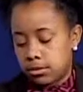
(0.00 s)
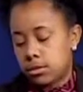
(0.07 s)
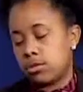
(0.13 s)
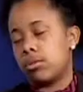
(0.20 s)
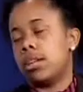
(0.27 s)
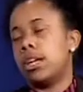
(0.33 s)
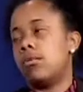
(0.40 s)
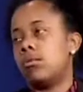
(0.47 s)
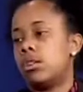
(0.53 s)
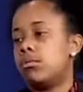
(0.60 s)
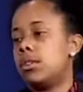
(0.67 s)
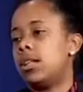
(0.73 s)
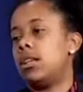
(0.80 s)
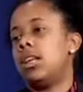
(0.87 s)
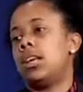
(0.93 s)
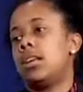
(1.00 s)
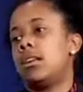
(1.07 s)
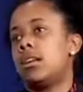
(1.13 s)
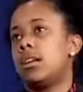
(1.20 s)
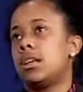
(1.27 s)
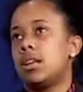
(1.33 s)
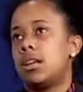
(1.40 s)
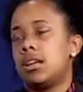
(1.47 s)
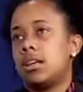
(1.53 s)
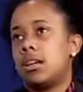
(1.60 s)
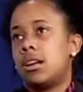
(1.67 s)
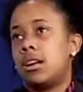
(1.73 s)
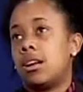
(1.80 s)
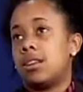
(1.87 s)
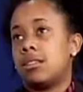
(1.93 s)
create what we need?
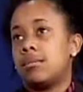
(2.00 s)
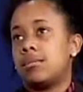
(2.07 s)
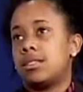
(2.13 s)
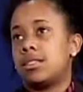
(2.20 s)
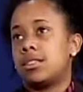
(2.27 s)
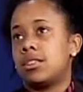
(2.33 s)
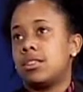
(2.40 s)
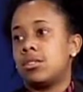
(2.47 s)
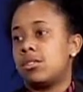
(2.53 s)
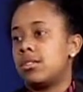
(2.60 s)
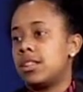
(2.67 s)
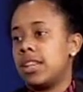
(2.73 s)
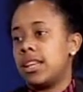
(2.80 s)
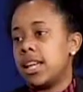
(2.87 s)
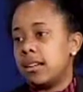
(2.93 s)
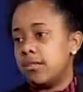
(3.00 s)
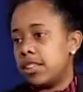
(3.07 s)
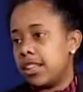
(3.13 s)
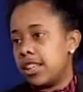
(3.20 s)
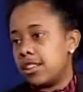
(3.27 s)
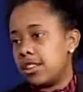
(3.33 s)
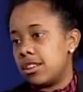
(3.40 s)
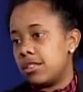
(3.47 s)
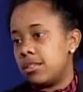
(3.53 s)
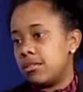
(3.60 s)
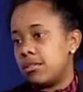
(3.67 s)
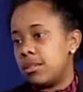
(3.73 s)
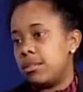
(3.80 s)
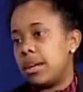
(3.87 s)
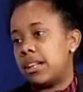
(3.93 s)
So they came together
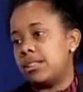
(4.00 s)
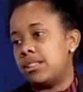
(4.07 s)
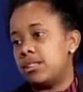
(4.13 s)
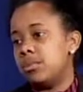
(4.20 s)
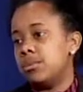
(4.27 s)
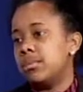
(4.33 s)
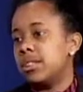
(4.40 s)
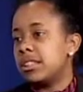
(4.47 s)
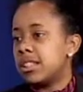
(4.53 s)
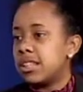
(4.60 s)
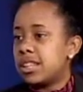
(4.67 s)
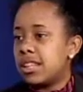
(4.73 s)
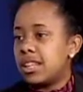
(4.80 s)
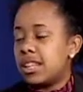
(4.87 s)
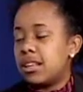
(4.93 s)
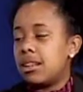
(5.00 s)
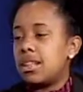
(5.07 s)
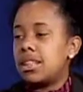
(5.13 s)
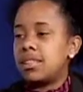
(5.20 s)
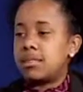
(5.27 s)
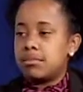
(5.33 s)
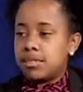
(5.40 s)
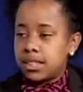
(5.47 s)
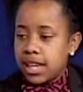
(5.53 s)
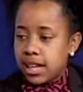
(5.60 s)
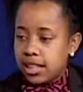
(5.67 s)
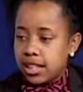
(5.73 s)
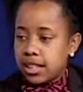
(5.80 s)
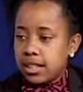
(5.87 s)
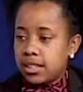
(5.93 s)
with a pot of soup and some
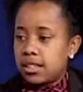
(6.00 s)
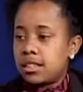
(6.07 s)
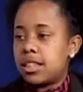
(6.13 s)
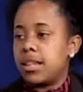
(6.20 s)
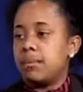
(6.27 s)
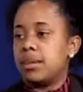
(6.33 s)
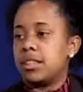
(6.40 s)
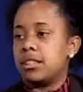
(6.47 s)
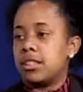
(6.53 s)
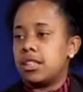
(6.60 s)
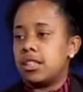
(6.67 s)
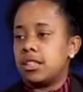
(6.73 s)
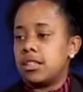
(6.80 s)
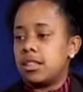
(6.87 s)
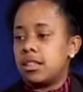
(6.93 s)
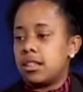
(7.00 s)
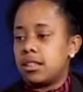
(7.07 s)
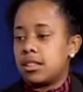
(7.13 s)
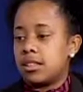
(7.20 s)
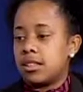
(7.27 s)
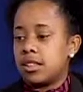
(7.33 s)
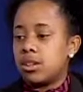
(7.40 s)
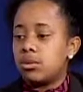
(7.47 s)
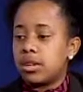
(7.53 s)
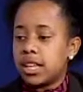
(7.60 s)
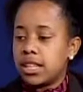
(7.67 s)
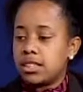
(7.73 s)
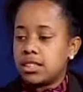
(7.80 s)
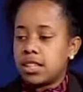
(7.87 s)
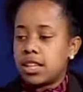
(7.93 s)
salad. They picked a
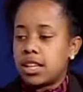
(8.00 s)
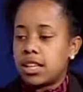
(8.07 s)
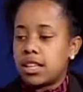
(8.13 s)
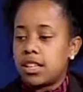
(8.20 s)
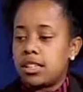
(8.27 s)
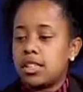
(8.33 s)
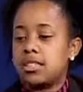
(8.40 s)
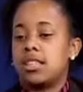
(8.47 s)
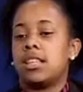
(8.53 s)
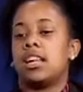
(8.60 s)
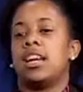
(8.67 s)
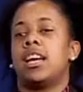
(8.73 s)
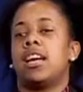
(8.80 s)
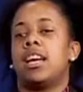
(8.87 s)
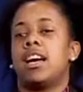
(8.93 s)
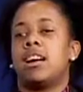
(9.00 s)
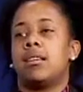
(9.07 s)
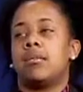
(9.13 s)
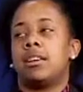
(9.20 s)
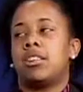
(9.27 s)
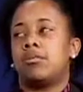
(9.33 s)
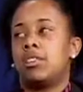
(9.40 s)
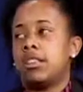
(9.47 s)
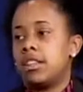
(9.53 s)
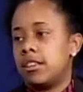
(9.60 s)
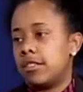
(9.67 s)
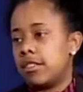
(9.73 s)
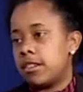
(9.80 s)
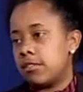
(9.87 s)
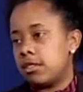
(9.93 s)
location and they said, hey, how about we
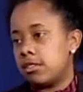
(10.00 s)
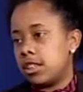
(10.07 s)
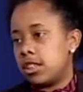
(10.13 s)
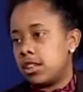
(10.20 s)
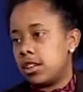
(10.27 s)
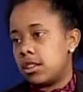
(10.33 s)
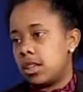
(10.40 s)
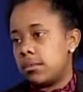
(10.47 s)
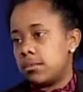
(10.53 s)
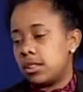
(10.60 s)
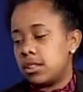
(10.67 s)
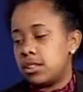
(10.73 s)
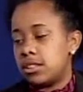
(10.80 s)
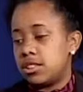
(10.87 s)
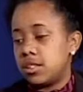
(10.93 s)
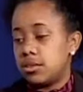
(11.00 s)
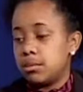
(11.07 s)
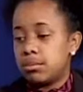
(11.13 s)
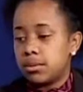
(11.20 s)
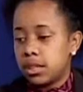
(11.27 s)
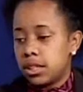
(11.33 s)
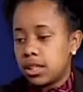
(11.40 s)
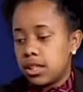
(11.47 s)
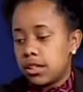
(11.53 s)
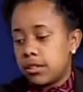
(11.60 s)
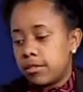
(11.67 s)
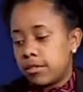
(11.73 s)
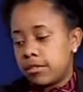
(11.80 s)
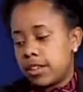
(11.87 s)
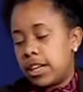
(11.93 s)
give everyone in our neighborhood soup
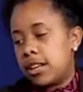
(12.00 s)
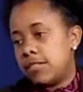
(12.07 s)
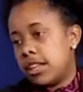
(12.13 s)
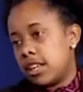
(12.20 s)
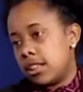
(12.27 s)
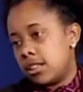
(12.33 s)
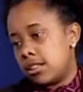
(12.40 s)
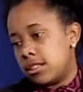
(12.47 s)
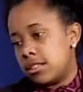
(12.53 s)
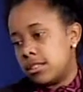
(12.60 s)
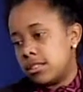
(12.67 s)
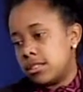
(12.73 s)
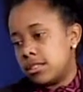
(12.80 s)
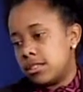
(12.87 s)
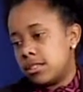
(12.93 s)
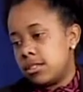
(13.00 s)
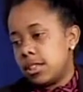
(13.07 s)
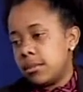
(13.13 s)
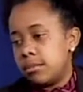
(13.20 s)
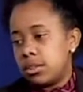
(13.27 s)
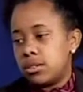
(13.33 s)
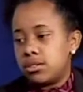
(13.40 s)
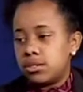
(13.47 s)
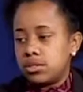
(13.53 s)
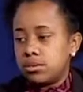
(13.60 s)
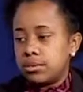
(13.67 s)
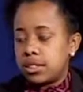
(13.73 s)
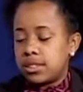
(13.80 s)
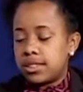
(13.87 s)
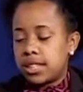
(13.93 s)
for $5? You get a bowl of
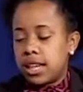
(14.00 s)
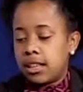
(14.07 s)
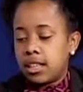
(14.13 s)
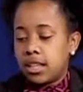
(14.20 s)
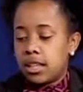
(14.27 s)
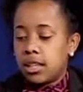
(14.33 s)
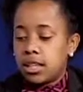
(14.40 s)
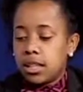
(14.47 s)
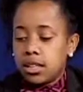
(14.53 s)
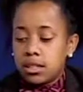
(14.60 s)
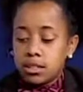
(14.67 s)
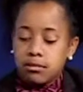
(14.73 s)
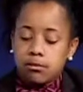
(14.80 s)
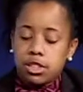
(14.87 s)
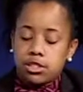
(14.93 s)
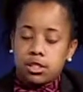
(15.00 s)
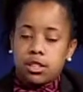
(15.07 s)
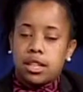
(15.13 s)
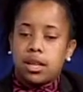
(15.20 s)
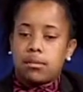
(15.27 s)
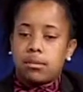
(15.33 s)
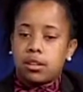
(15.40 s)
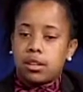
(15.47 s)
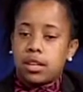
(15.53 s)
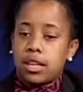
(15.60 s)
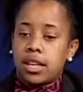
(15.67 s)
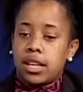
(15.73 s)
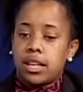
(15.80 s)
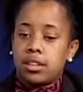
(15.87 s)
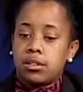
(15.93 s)
soup with a salad. You meet your neighbor,
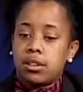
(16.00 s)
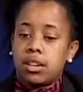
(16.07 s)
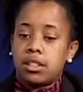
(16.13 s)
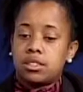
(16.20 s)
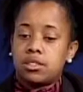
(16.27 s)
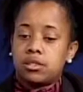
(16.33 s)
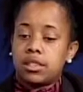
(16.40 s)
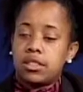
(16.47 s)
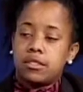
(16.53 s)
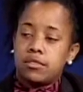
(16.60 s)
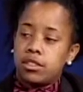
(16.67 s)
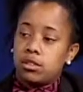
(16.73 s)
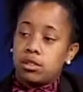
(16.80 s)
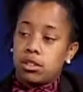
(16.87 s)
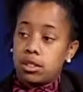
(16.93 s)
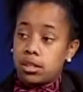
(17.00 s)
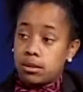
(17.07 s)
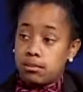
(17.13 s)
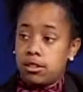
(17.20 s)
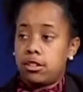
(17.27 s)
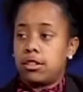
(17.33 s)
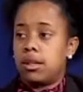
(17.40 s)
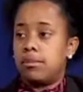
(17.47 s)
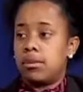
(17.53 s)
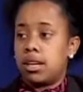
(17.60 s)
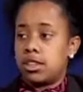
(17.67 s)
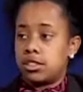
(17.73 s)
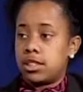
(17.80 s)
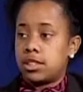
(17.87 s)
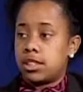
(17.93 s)
and you'll also get to vote on a community
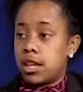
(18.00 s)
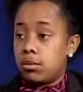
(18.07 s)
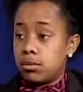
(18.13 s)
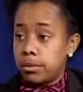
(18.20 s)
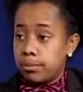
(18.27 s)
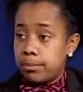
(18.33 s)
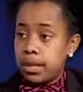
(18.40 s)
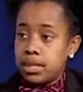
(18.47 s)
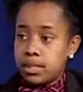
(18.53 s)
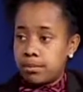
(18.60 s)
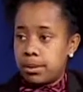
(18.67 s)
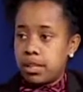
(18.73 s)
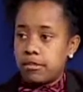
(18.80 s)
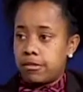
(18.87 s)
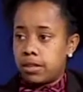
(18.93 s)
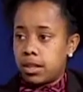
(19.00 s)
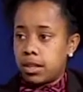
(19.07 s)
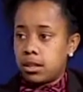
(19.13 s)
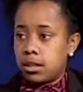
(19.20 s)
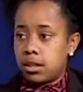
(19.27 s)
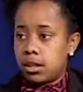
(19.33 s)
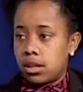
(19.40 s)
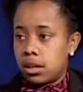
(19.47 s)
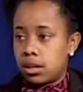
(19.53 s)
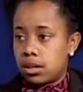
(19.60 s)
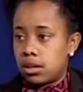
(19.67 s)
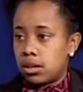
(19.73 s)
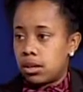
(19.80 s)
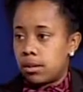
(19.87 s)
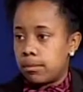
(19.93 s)
project that would best benefit
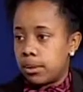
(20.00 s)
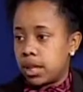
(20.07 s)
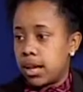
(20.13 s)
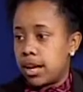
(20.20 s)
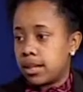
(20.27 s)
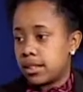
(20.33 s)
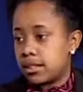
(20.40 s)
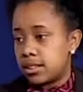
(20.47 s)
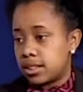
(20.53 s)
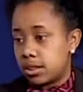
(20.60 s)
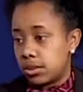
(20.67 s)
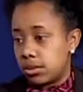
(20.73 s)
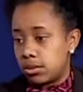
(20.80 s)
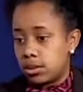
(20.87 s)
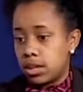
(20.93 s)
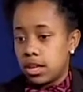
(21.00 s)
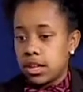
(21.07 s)
our block. So